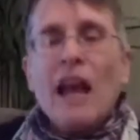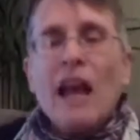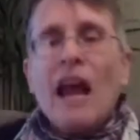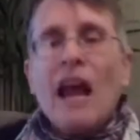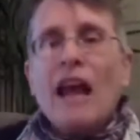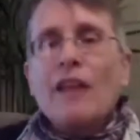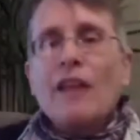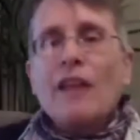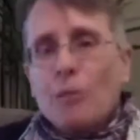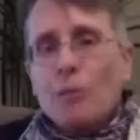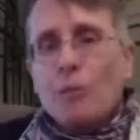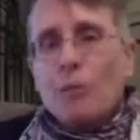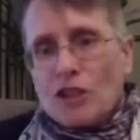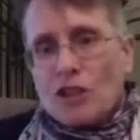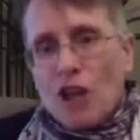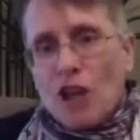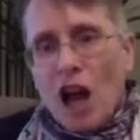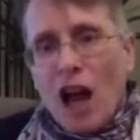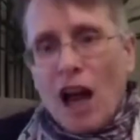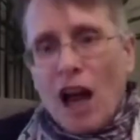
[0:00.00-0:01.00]
And through
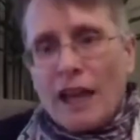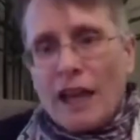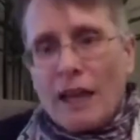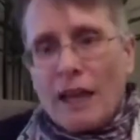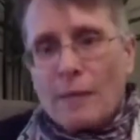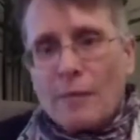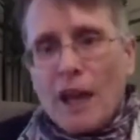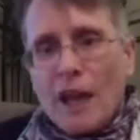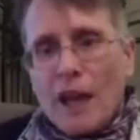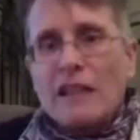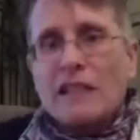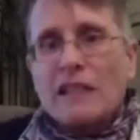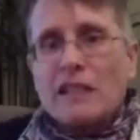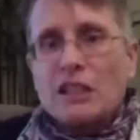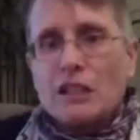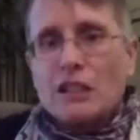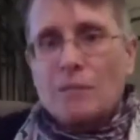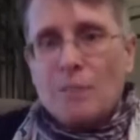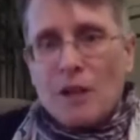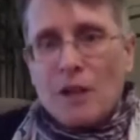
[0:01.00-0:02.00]
time and
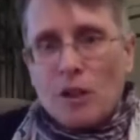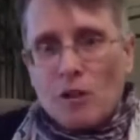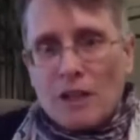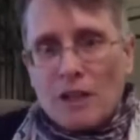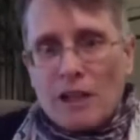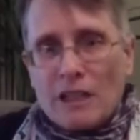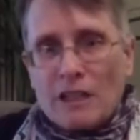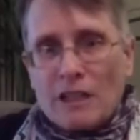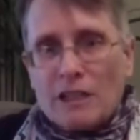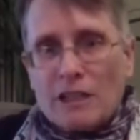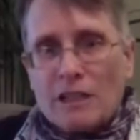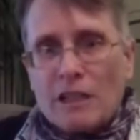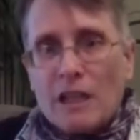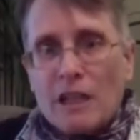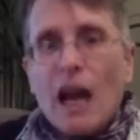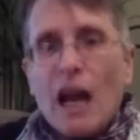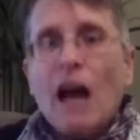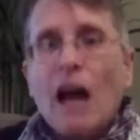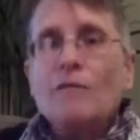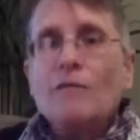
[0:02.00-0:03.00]
experience
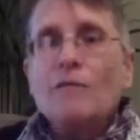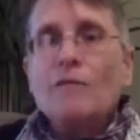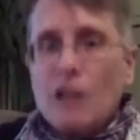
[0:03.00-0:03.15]
of